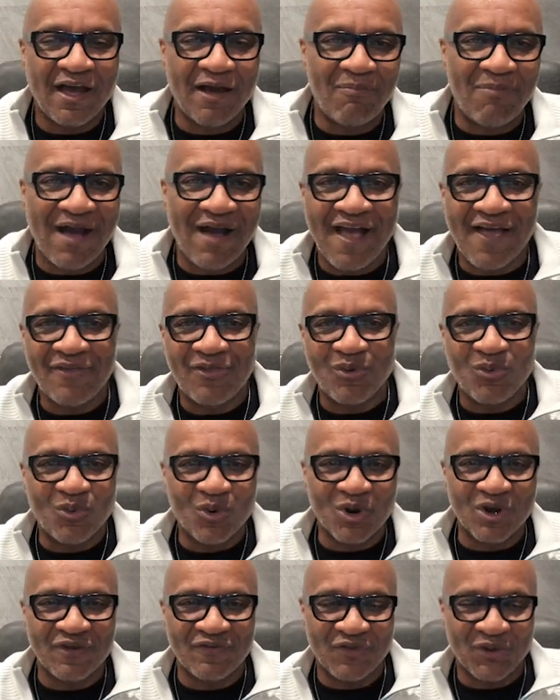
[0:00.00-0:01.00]
By the
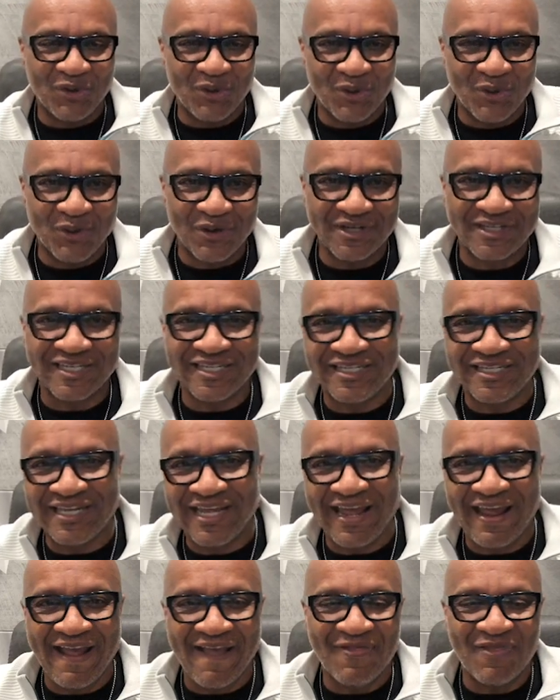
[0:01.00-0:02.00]
word of the Lord
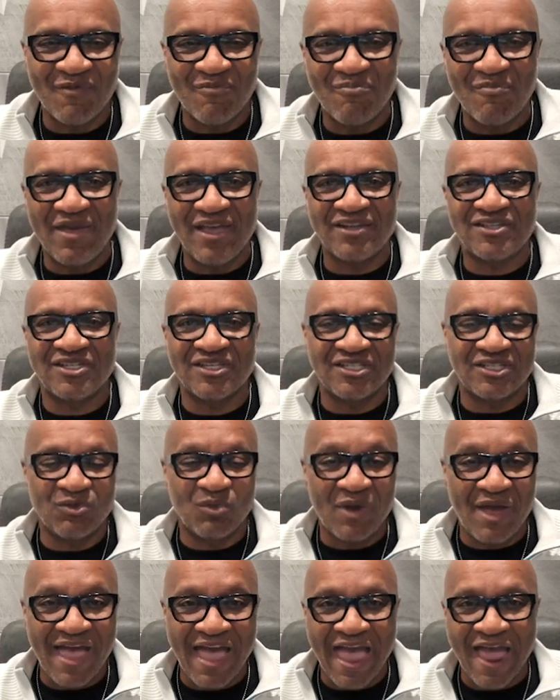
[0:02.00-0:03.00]
today, and the message
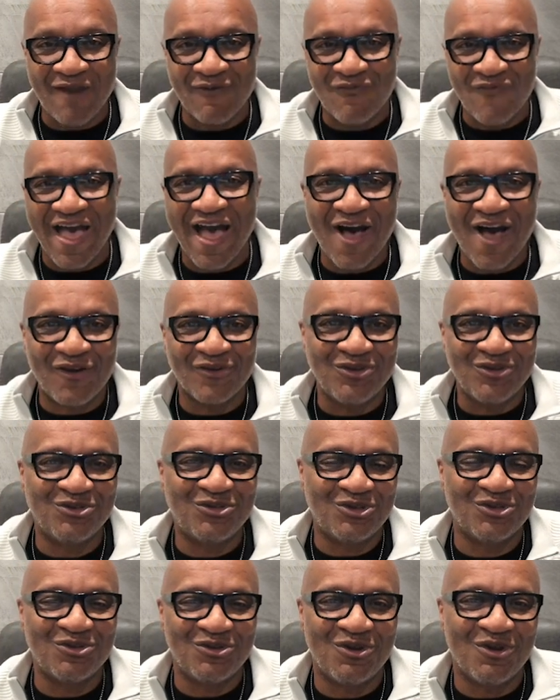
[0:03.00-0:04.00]
will add value
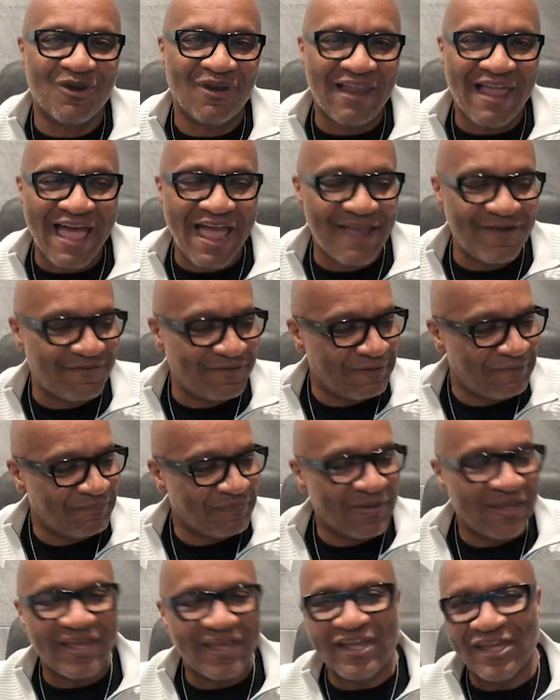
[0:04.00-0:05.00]
to your life
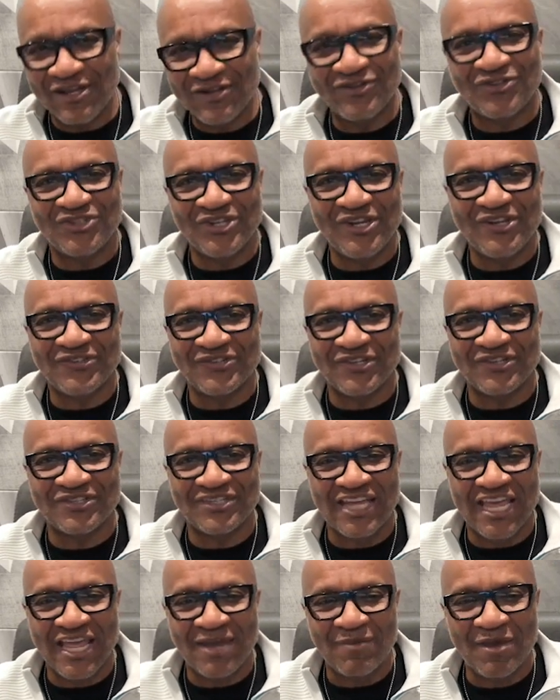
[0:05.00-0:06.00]
in Jesus'
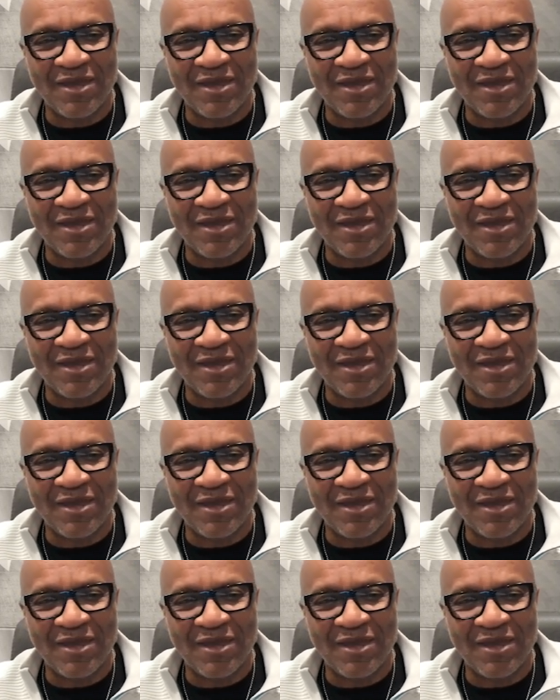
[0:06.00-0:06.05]
name.